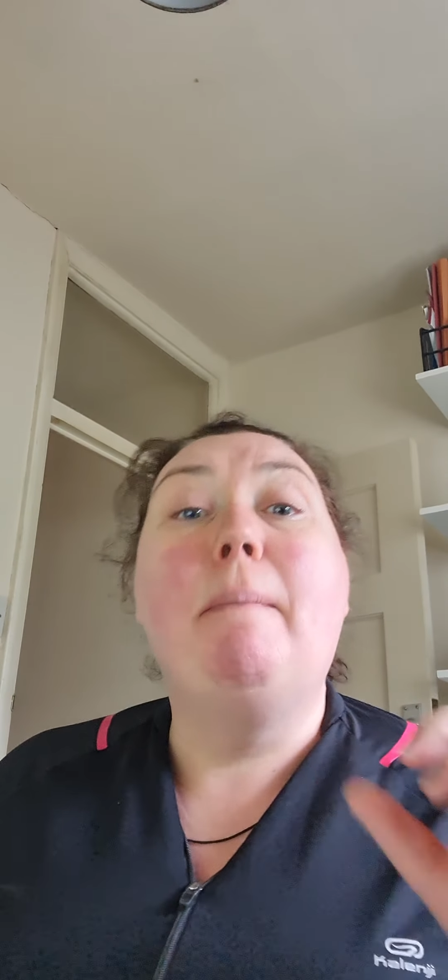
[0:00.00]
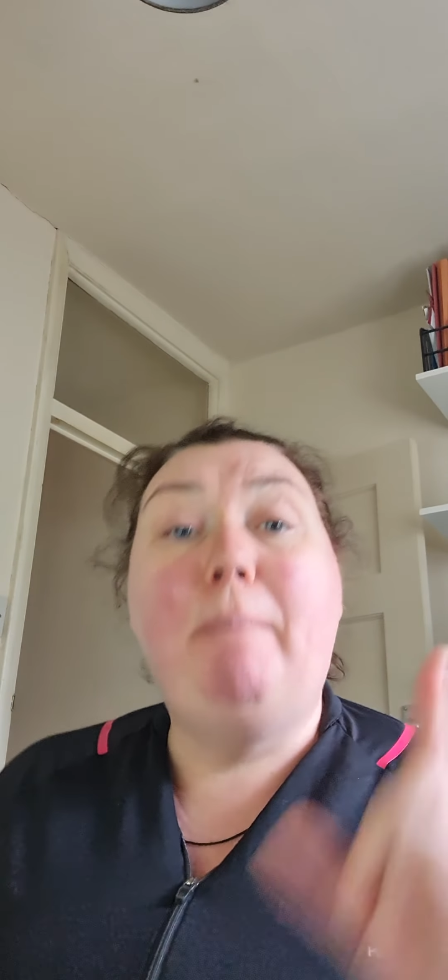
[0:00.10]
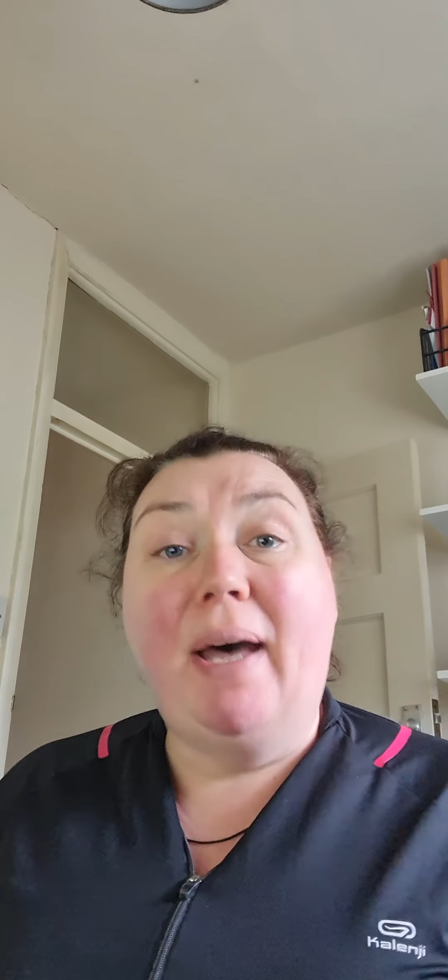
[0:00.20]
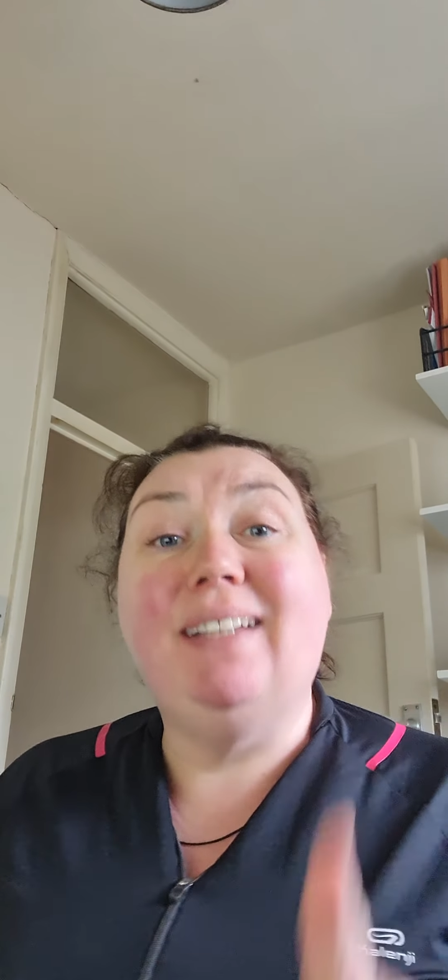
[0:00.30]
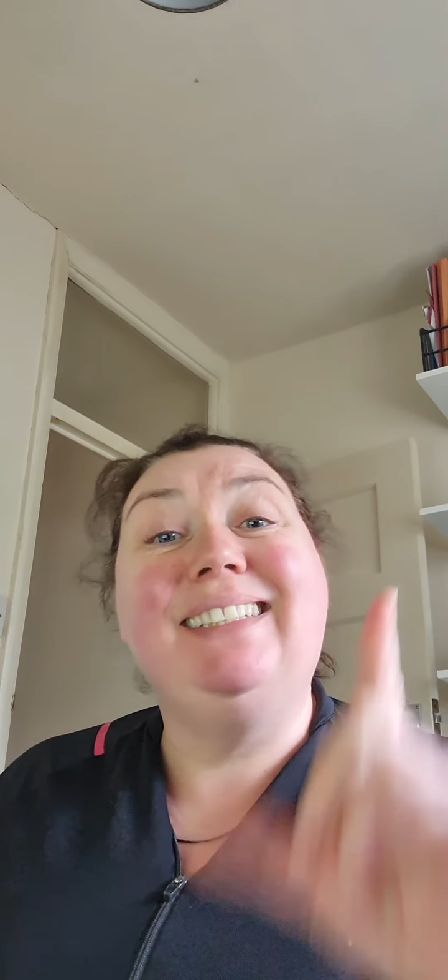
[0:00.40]

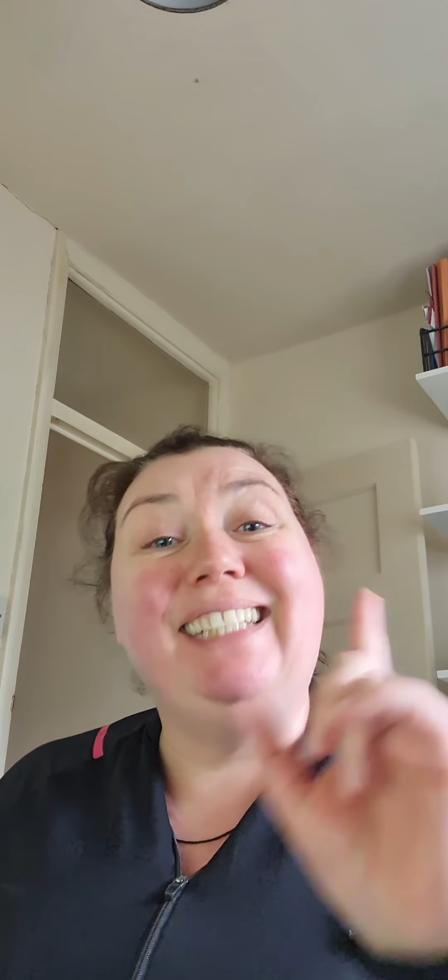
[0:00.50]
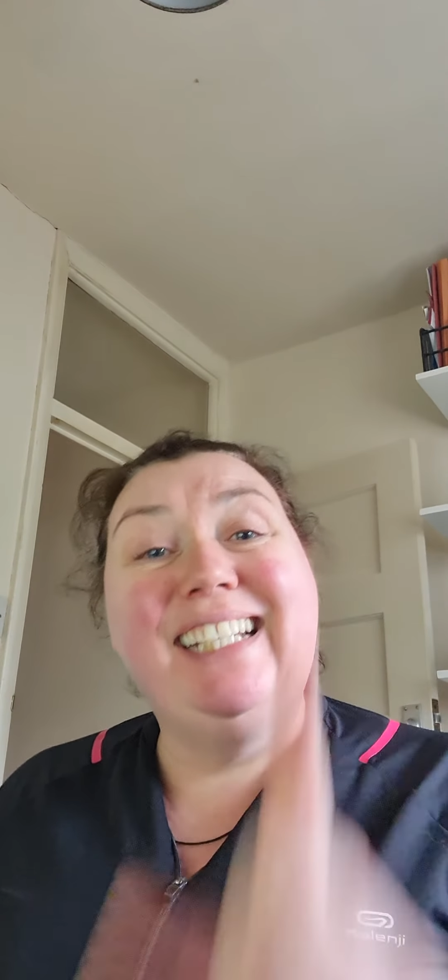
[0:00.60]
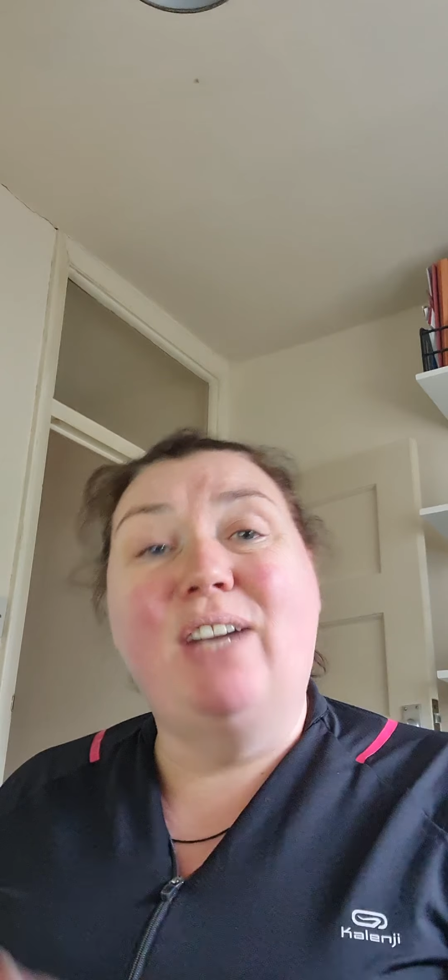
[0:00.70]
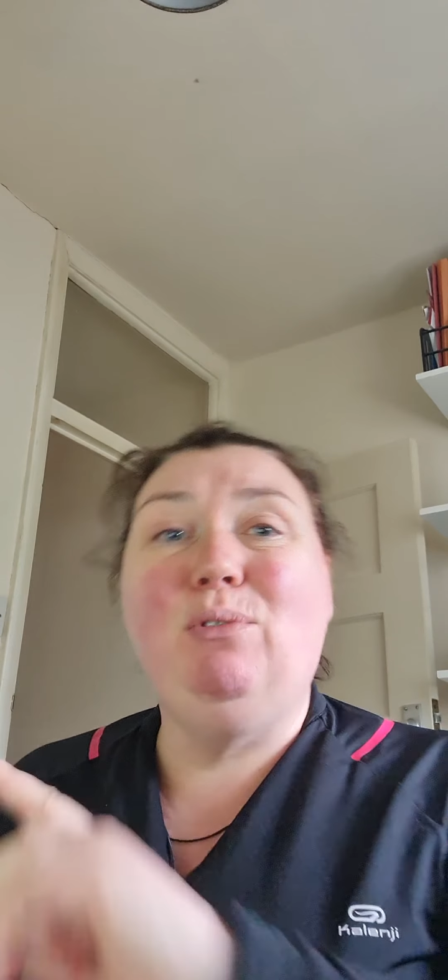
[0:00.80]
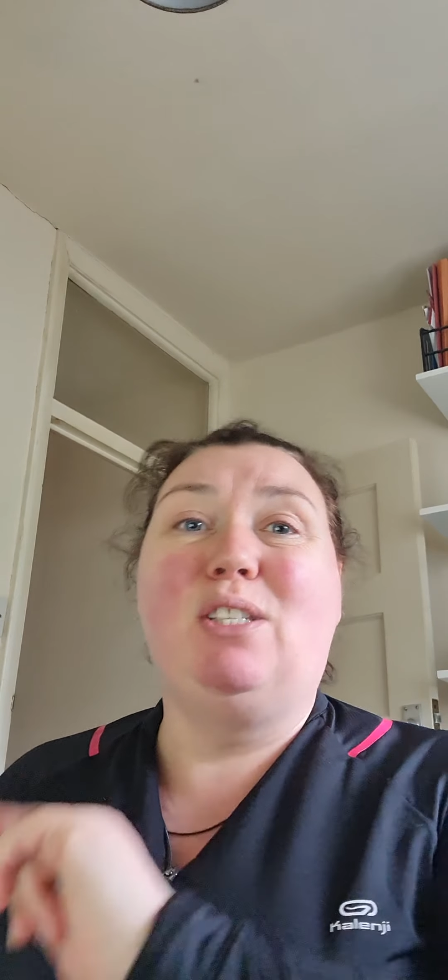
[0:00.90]
But you
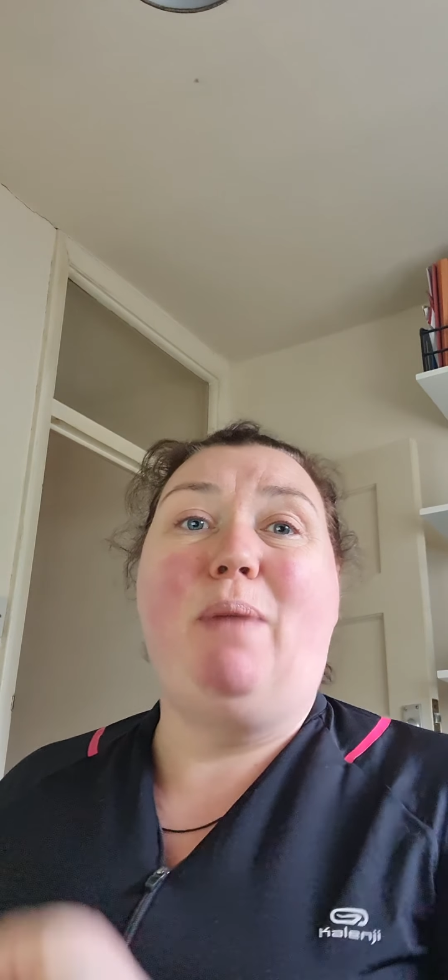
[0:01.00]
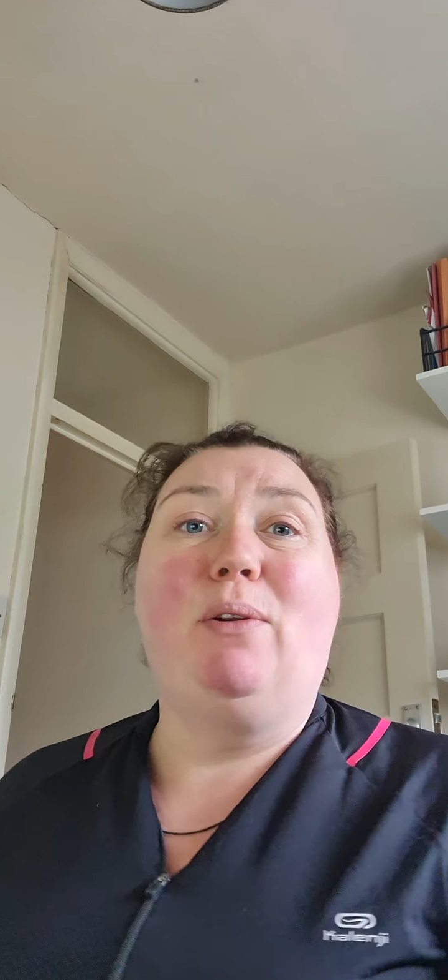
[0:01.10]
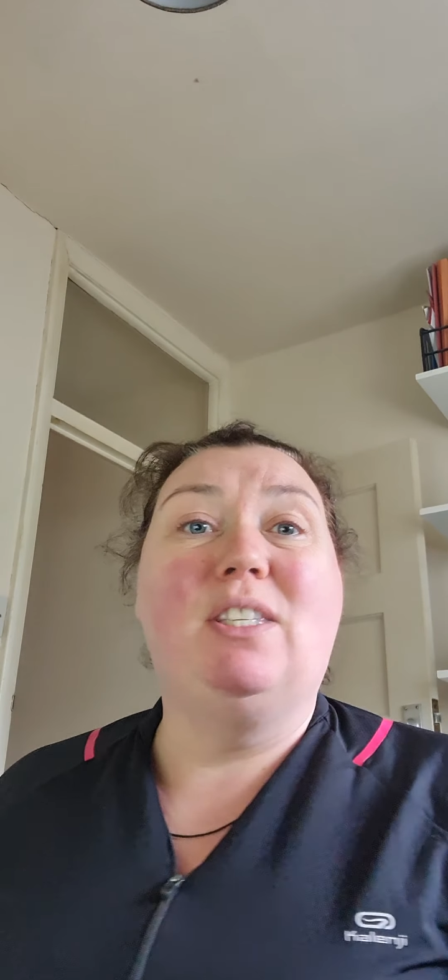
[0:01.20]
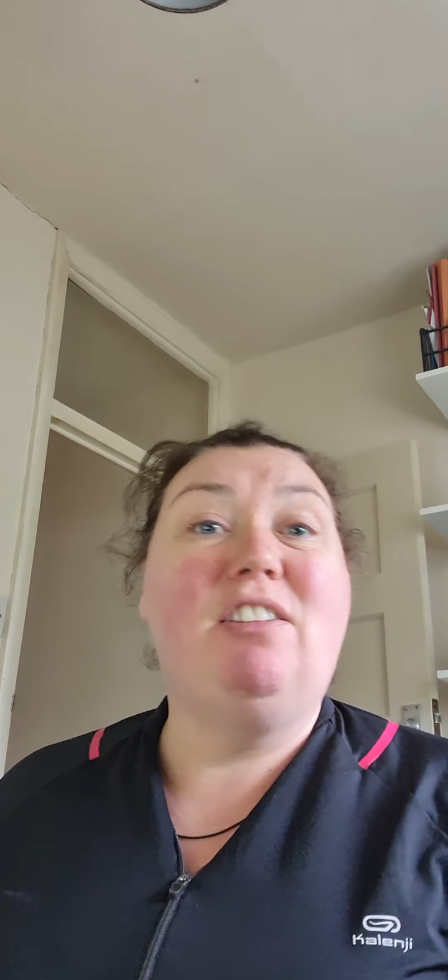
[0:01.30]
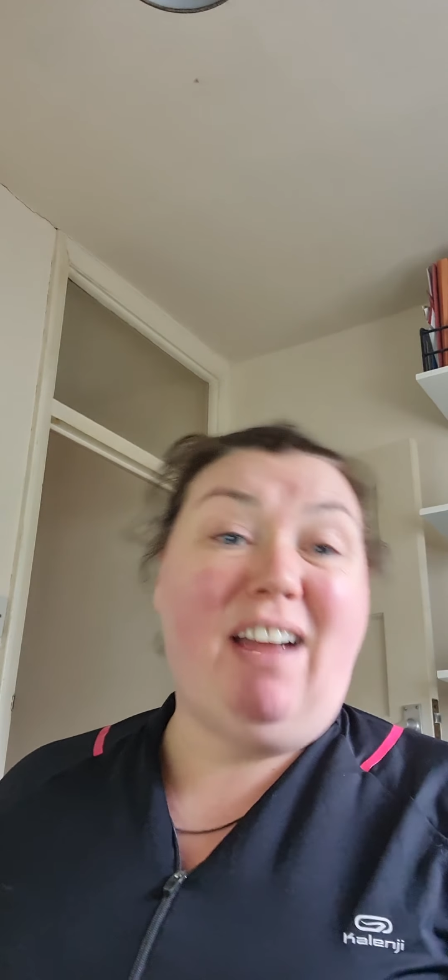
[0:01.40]
don't
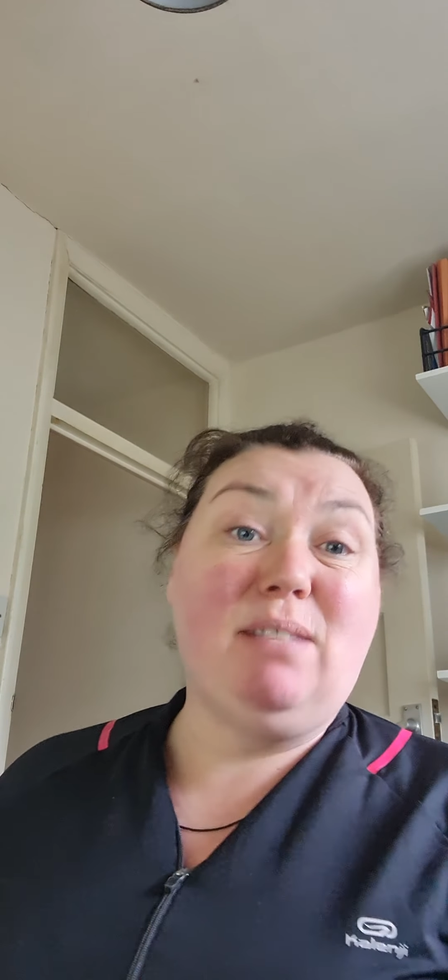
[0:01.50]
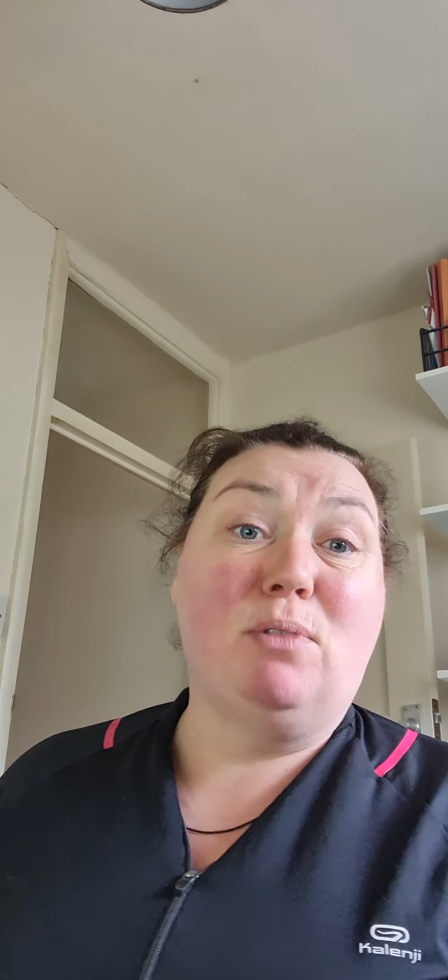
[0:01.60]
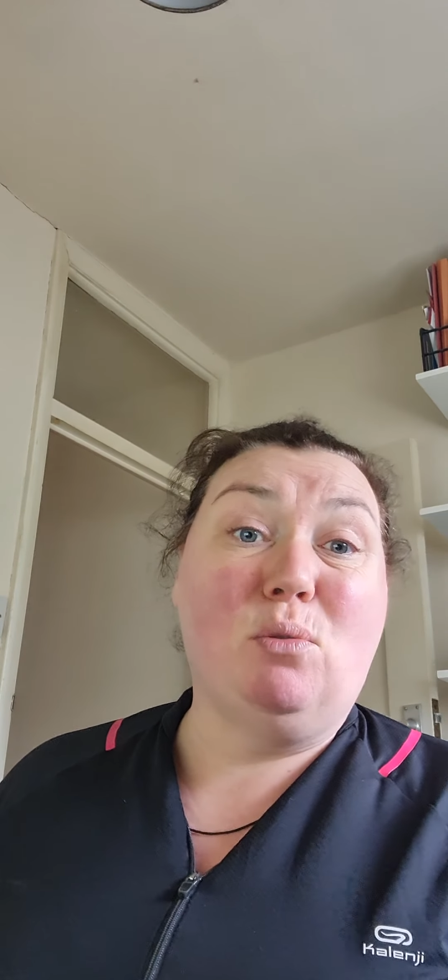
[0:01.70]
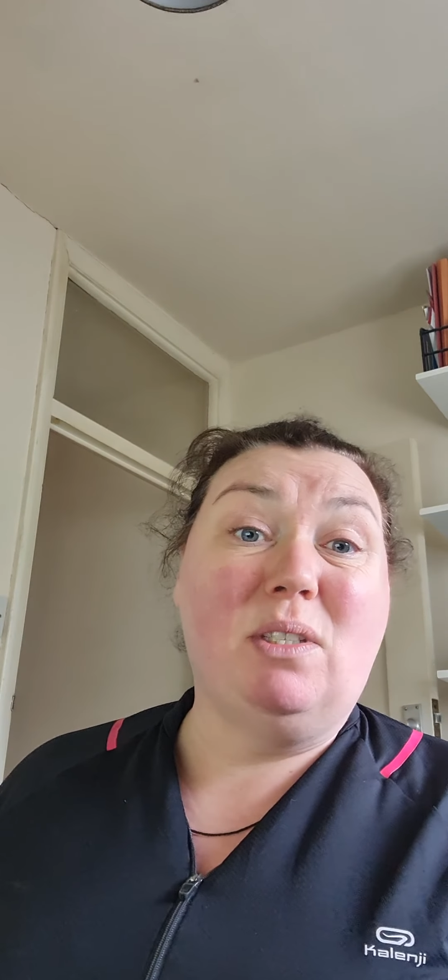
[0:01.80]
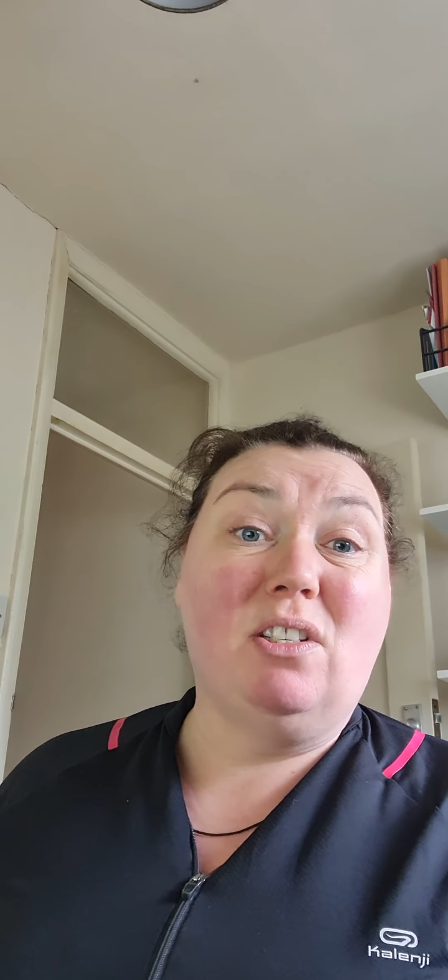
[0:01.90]
smoke, so your
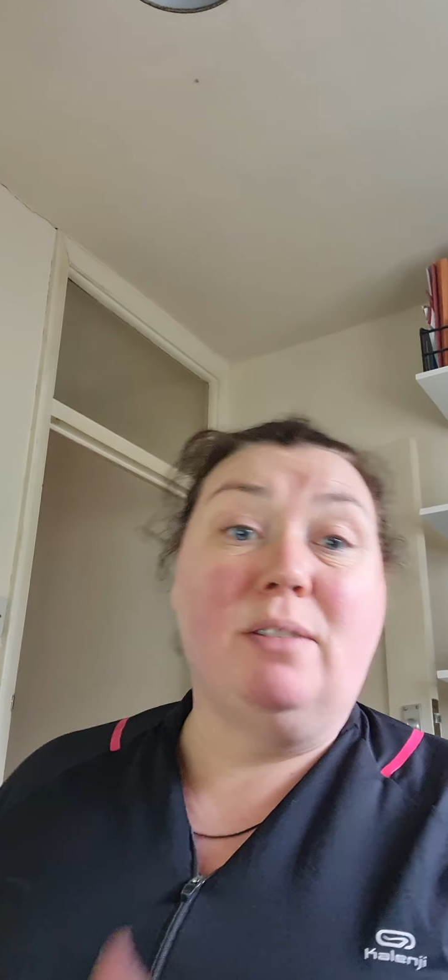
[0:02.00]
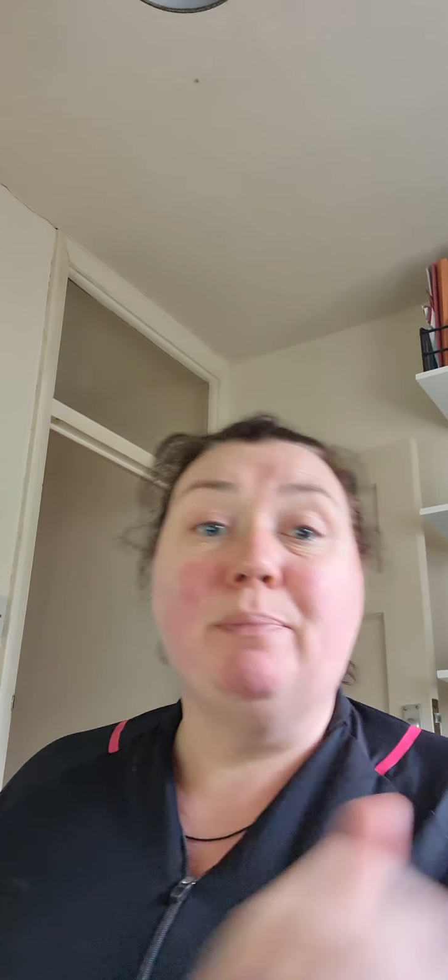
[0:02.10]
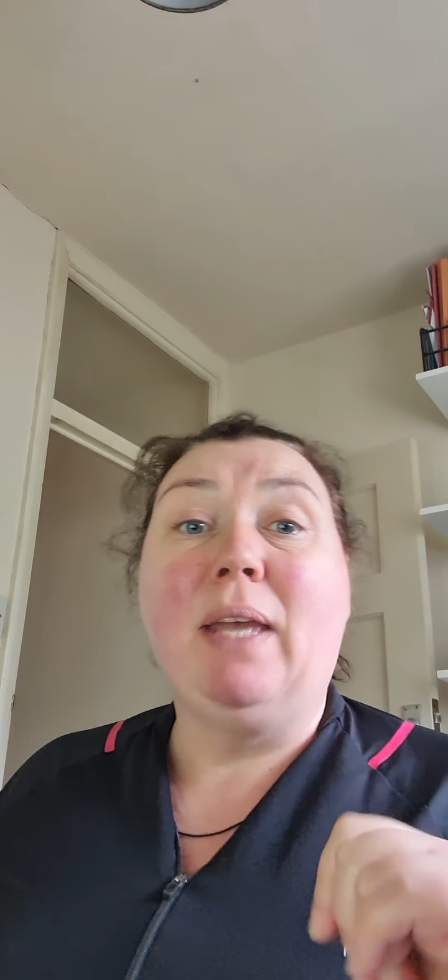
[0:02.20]
asthma's always good.